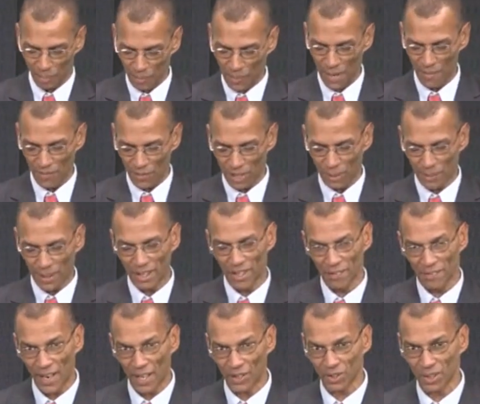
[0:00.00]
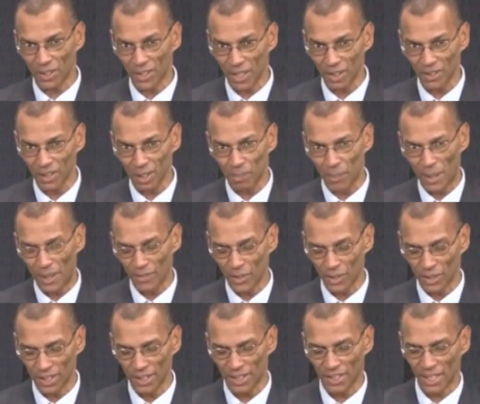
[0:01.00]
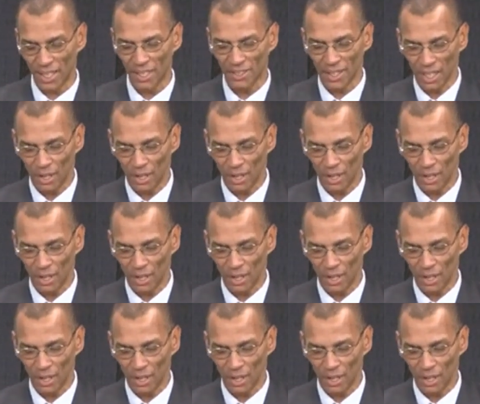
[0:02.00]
beverage manufacturer Delta Beverages says